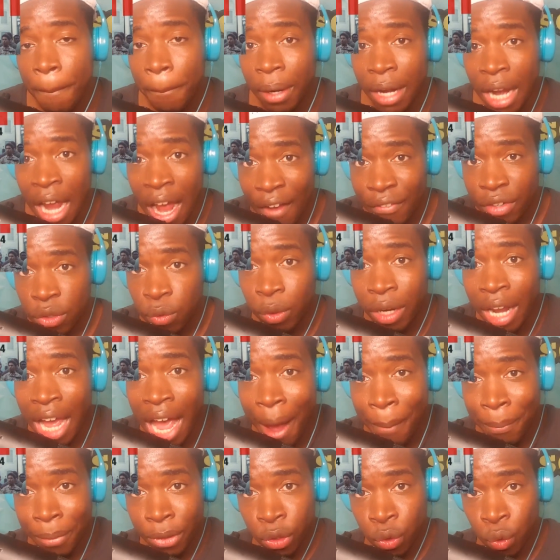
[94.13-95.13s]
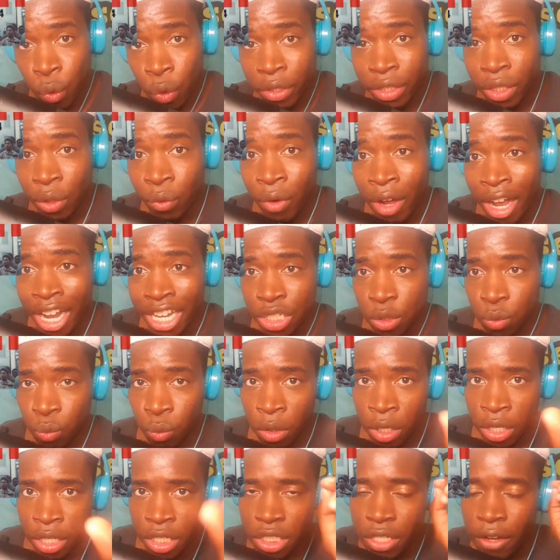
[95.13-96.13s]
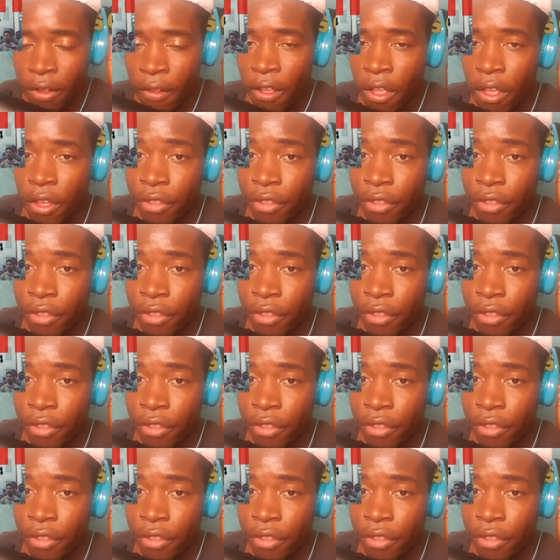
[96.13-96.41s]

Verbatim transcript: but after what happened during the riots was,